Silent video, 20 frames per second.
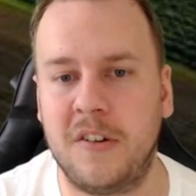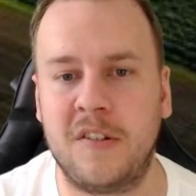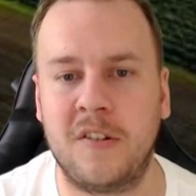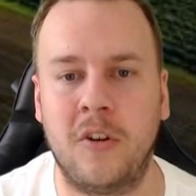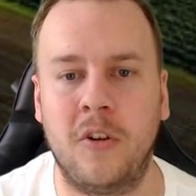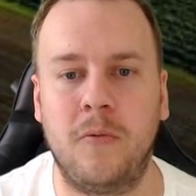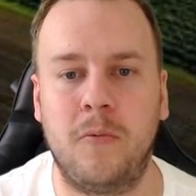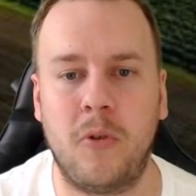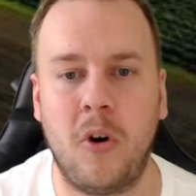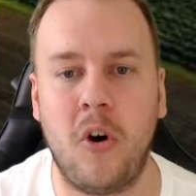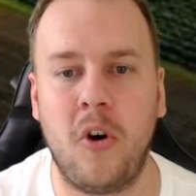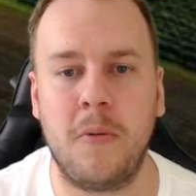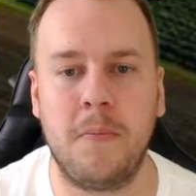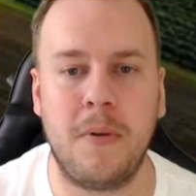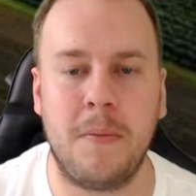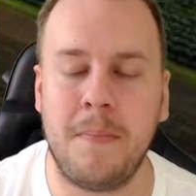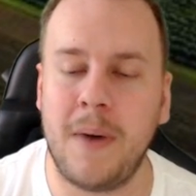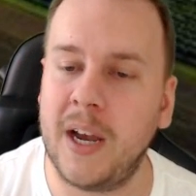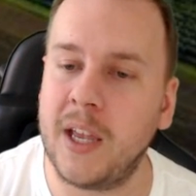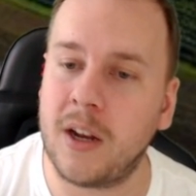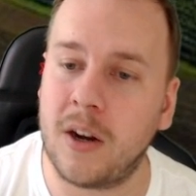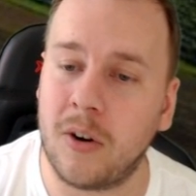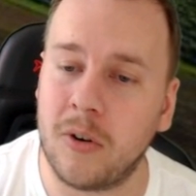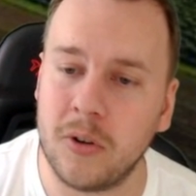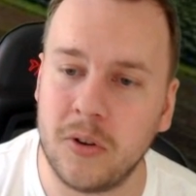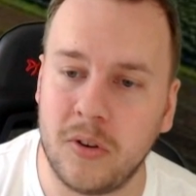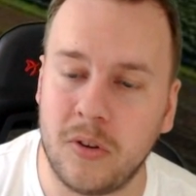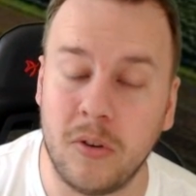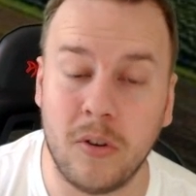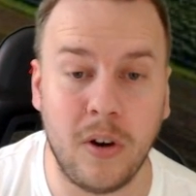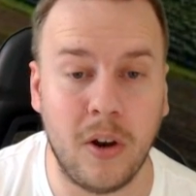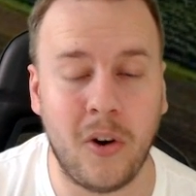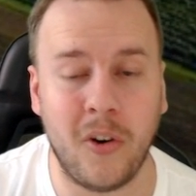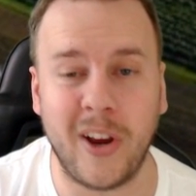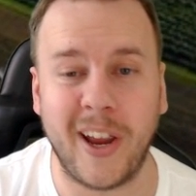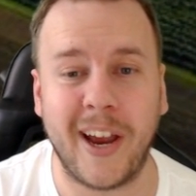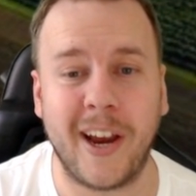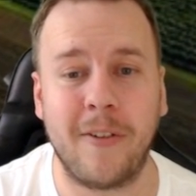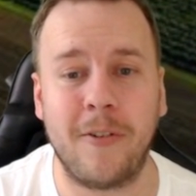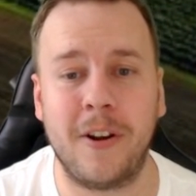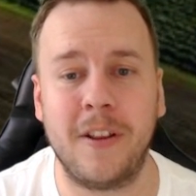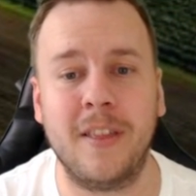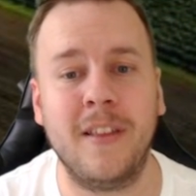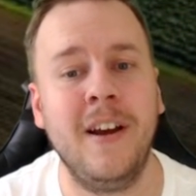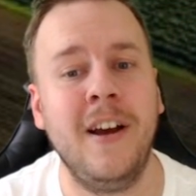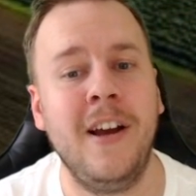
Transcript: its accuracy and the ball guideline